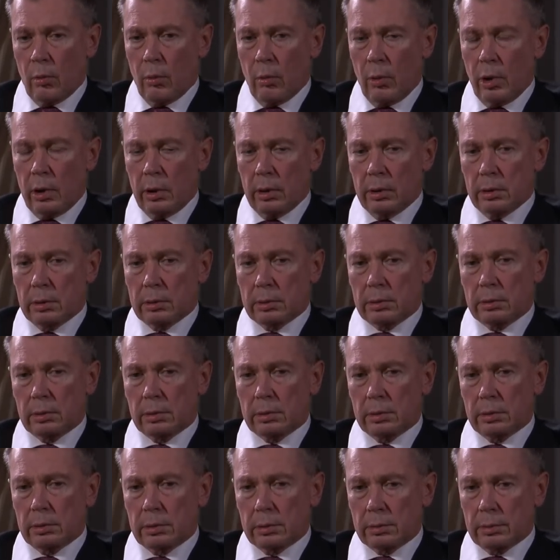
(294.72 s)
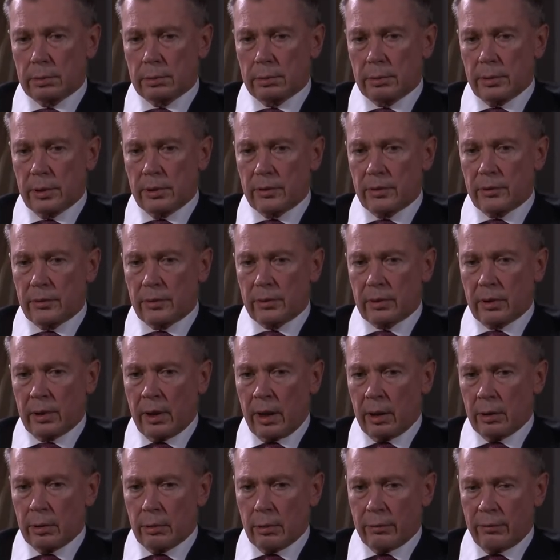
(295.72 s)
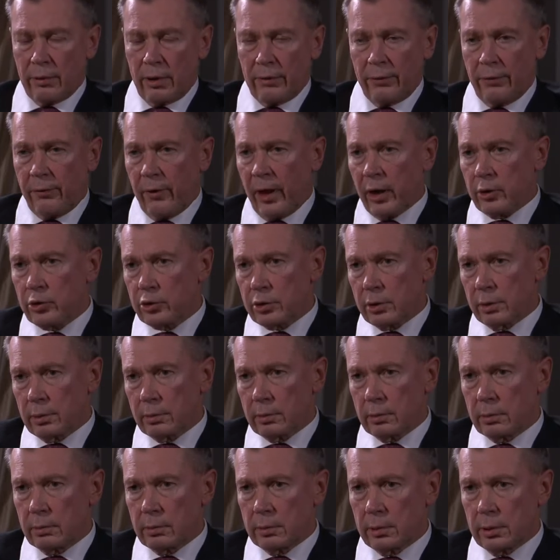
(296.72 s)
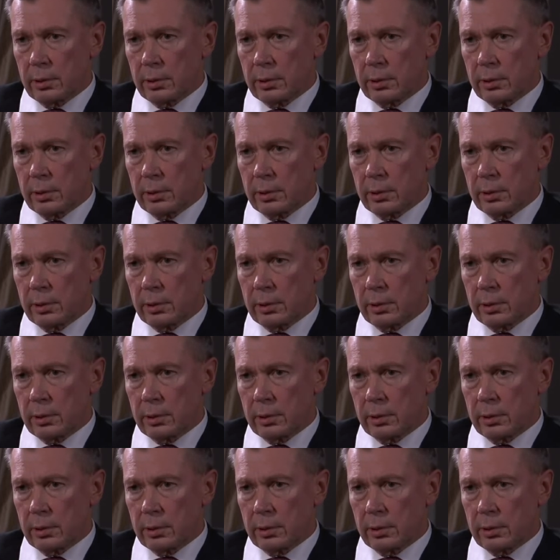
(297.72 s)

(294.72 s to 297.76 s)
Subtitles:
It's kind of a fashion